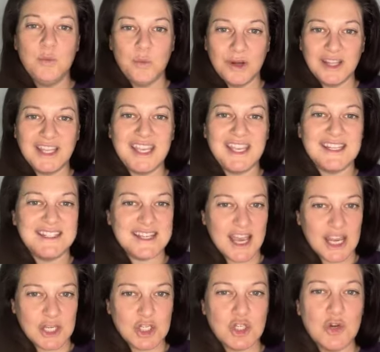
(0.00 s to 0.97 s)
really
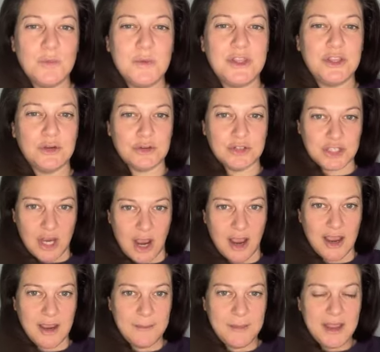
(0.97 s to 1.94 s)
intentional with your
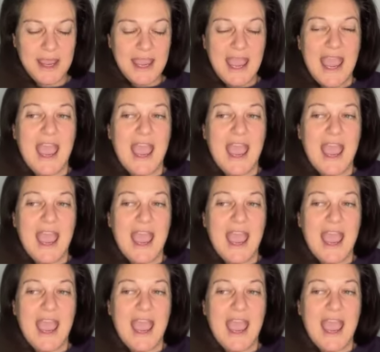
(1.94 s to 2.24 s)
time